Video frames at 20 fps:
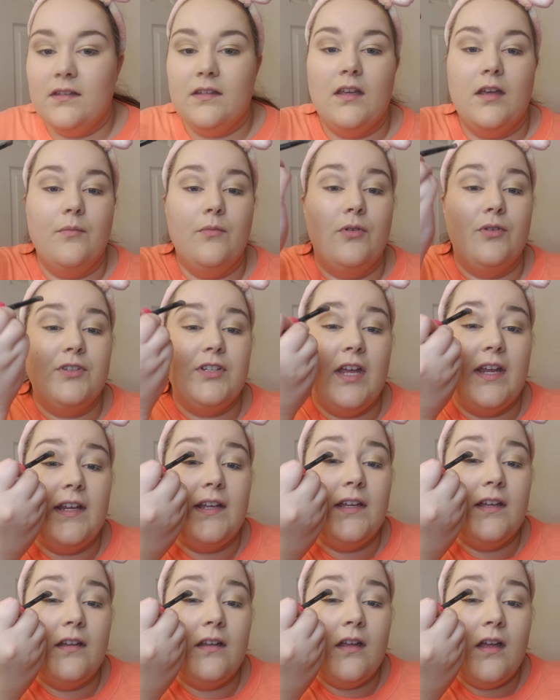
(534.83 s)
I'm going to
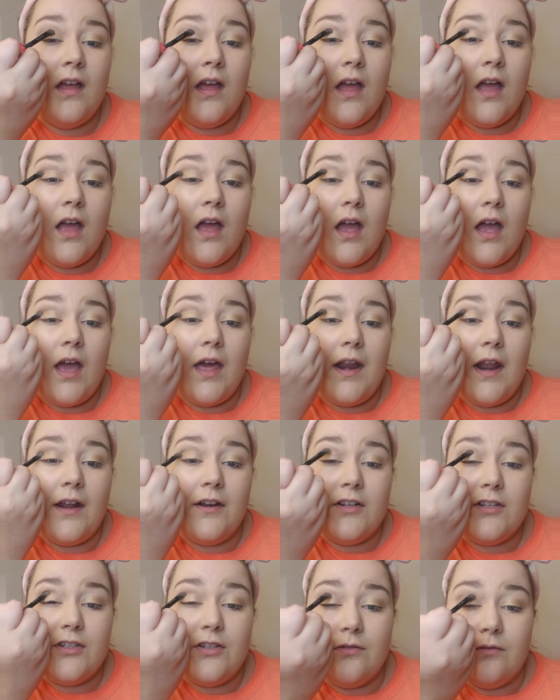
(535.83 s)
take it, and I
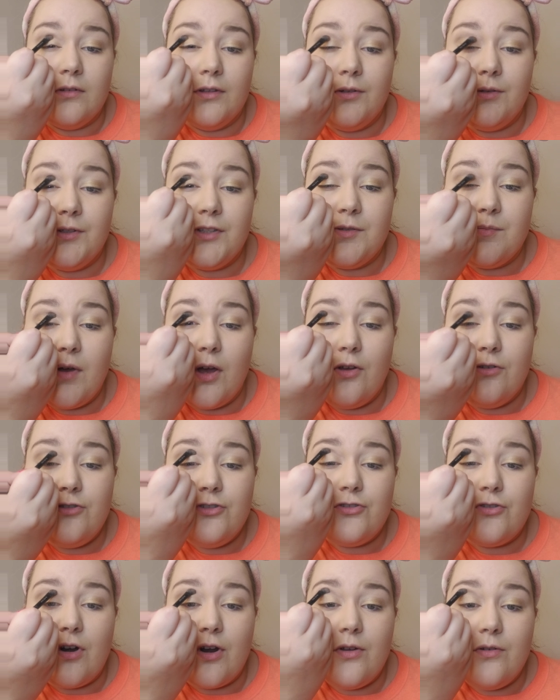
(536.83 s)
just do little small
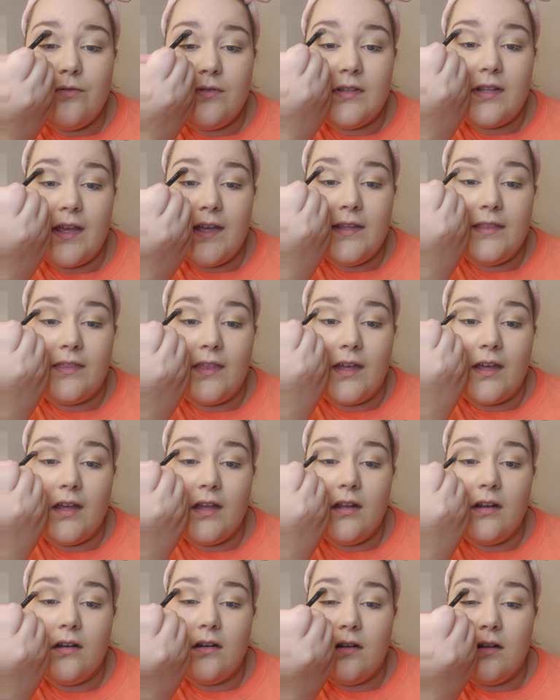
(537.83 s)
strokes like that.